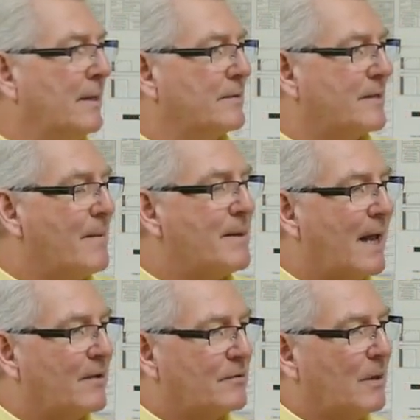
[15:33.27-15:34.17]
Simon
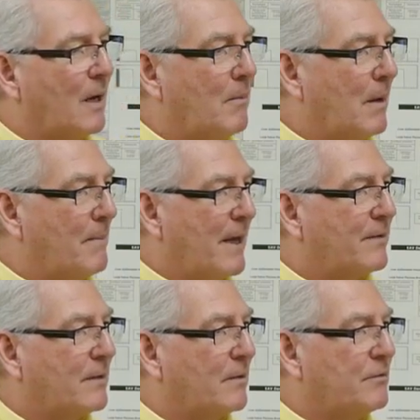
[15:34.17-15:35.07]
has a, a
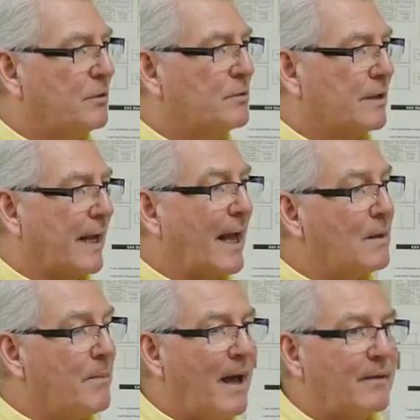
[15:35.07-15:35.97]
method of using
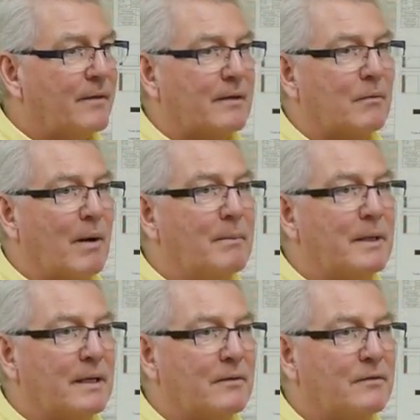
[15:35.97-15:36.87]
allopathic
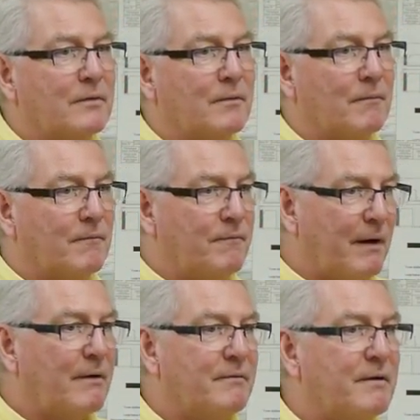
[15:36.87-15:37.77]
remedies
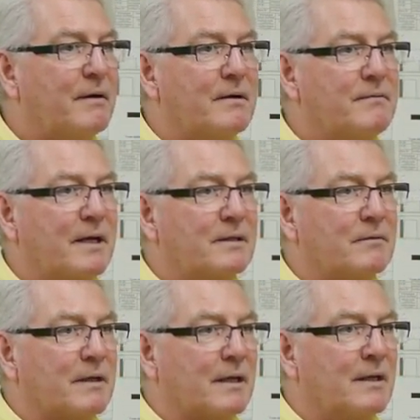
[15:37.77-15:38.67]
very, very
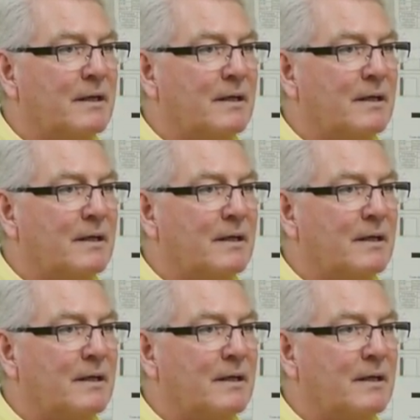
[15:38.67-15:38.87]
effectively.